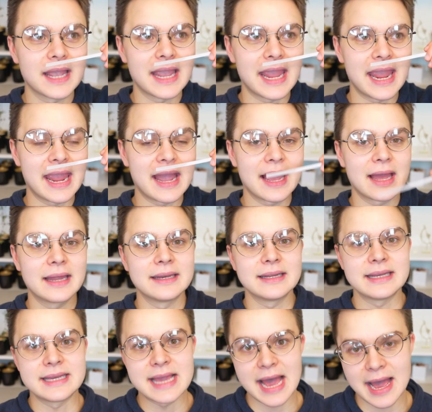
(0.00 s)
And
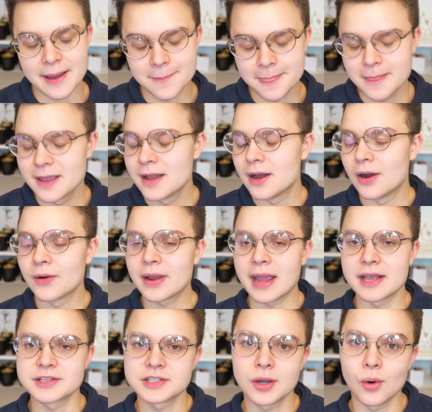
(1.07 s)
yeah, okay,
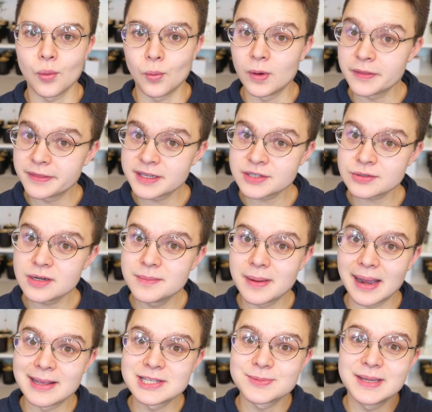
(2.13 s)
so what this
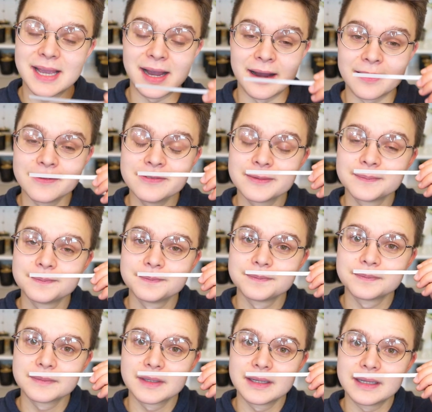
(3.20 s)
reminds me of
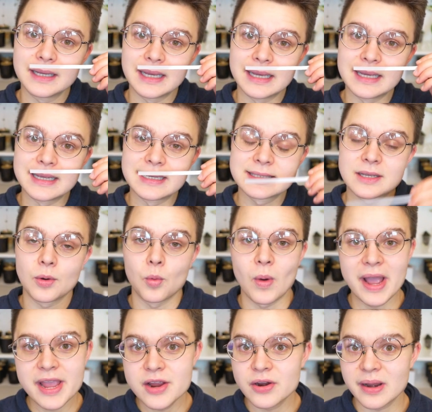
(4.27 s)
is
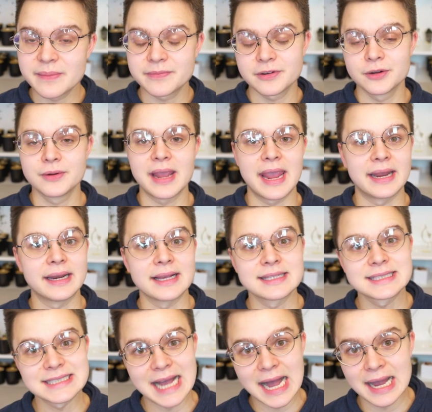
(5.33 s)
White Grapefruit and
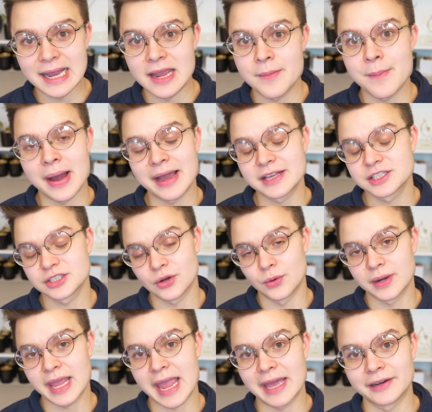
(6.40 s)
Acai by
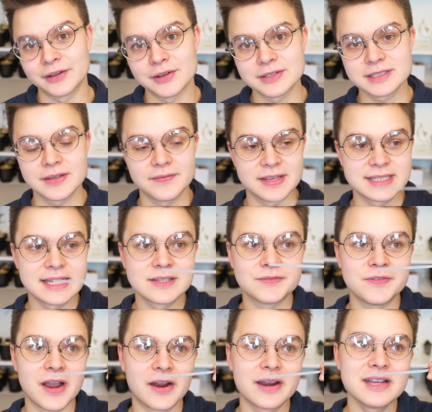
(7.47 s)
Stone Candles. This is
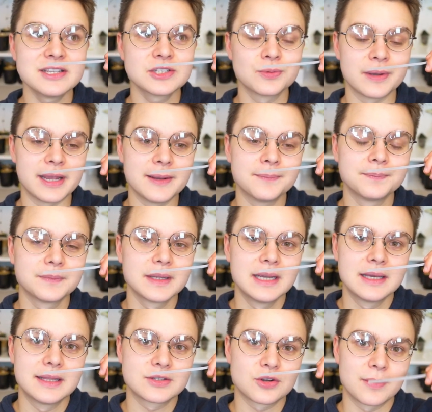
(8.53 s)
very sweet.
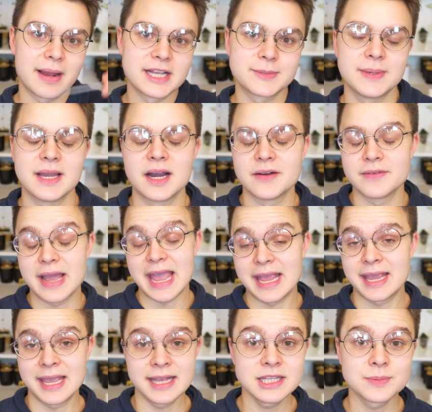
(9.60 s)
This reminds me of
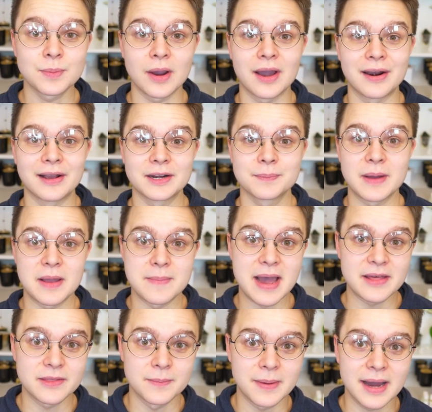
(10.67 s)
kid's product by
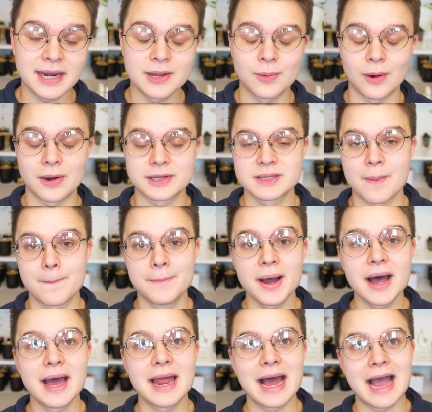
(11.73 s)
Bath & Body Works,
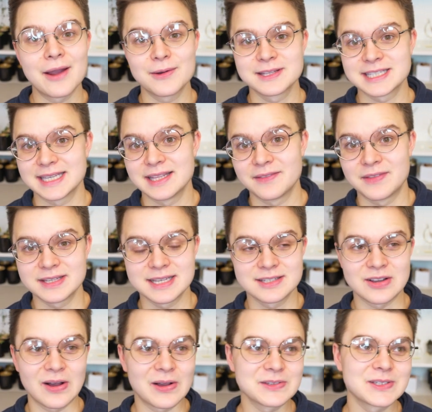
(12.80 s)
but I would say that this is
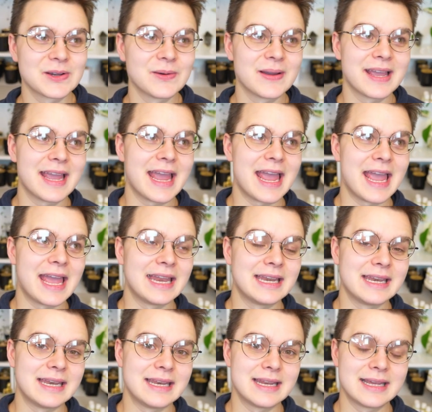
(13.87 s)
also
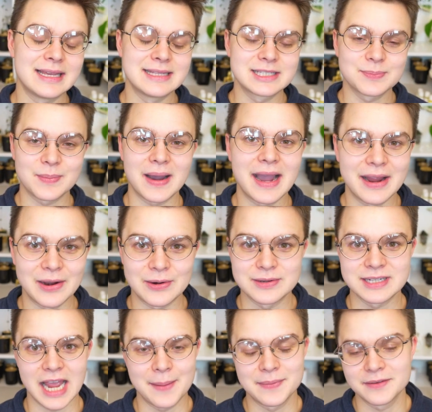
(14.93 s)
an inspired
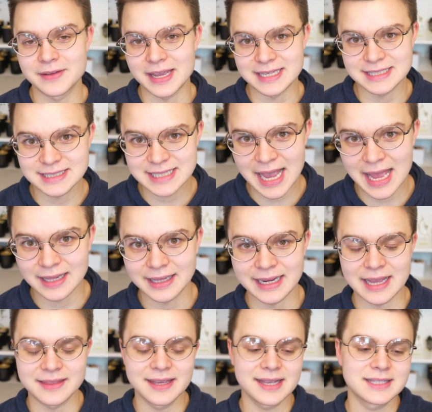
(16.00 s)
type of a scent. Like
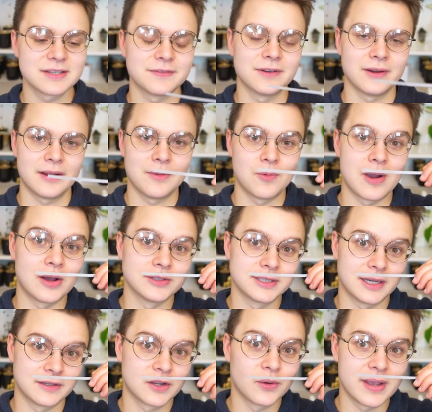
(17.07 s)
I think it's a very well
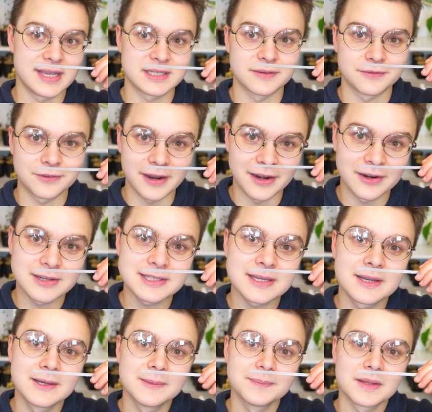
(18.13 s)
done cohesive fragrance,
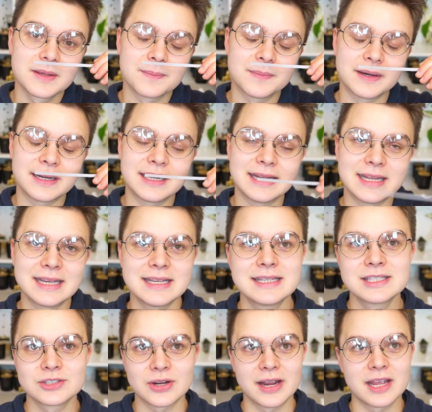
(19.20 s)
but it is
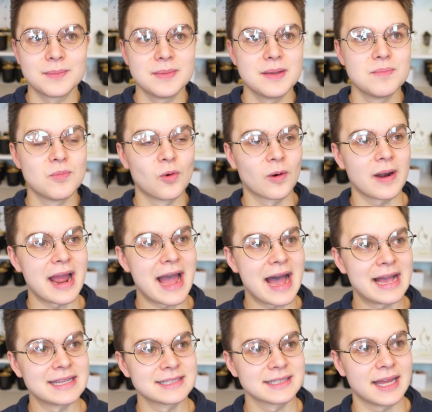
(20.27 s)
striking me more
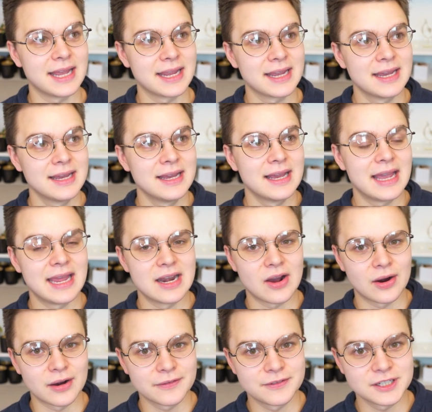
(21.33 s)
as like an
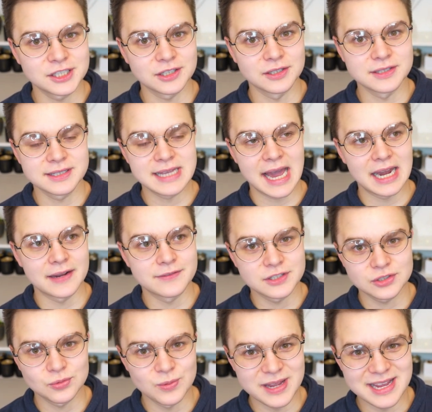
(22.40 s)
artificial kind of
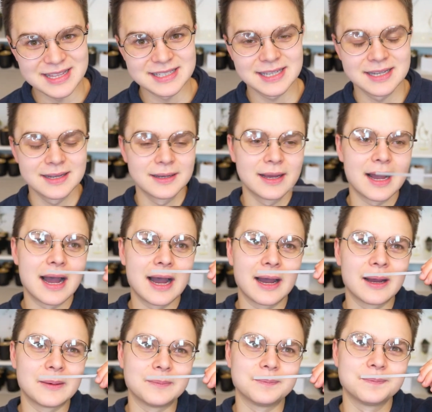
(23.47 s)
sweet,
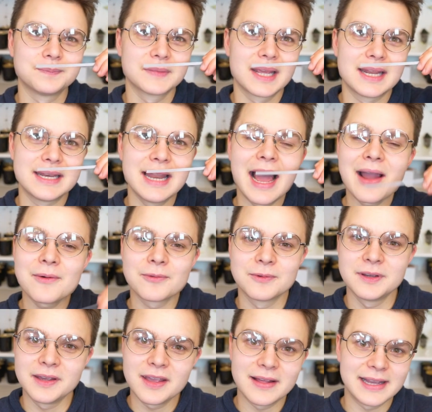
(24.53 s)
um, not
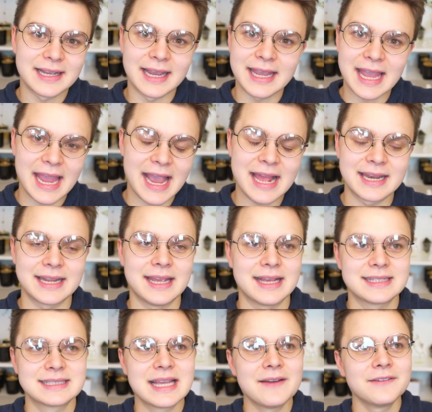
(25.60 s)
really like a candy.
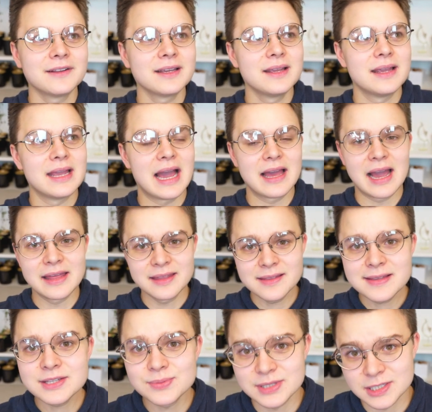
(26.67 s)
It's definitely, I, I think
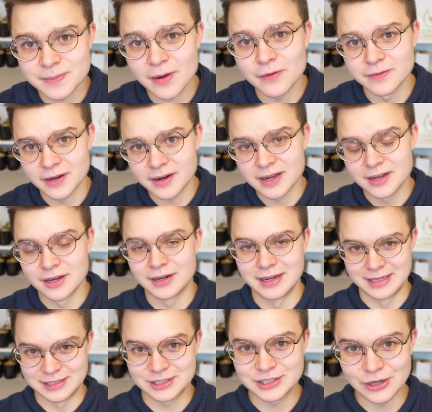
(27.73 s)
this would smell very good
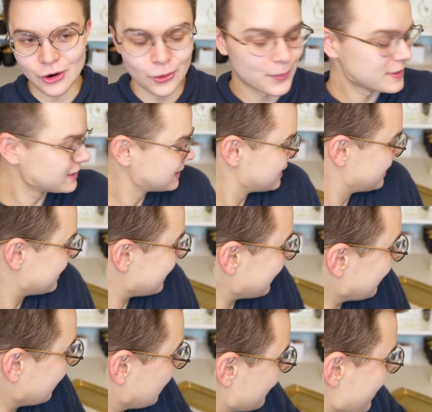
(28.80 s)
in soaps
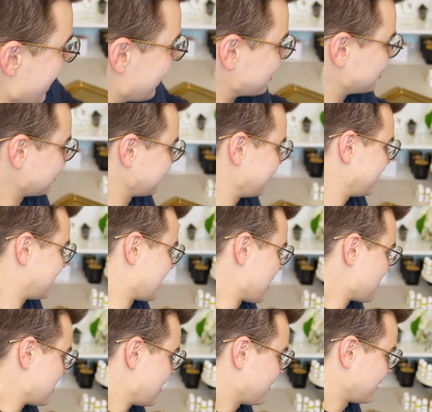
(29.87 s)
um, actually, and I
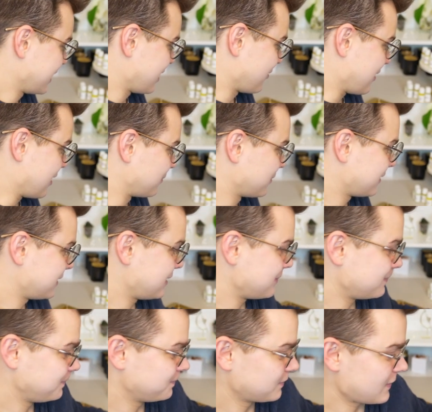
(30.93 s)
may play around with it
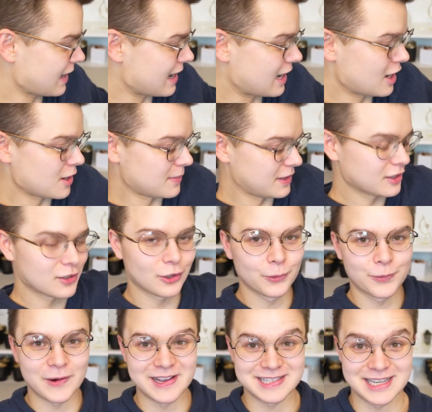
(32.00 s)
um, in cold
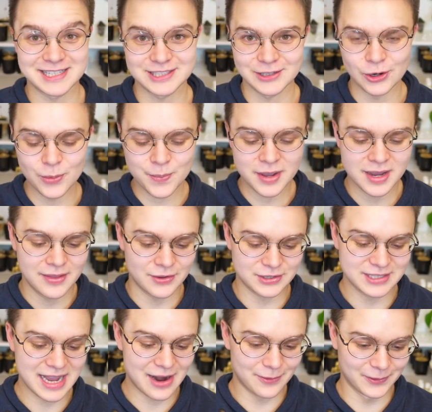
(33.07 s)
process soap.
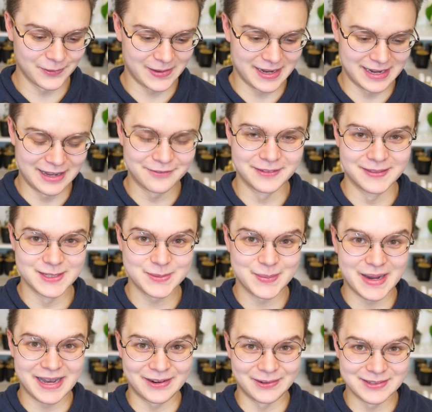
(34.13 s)
There's not really enough in this
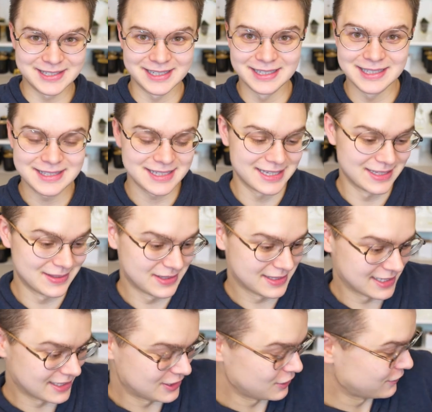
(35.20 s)
bottle to, to,
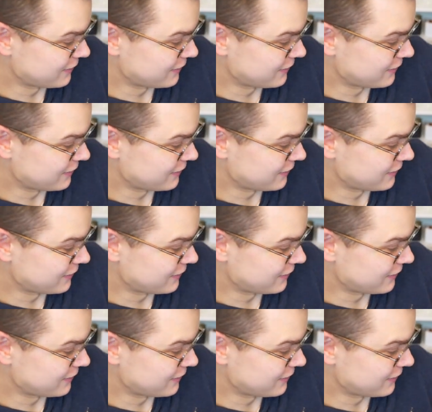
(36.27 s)
to do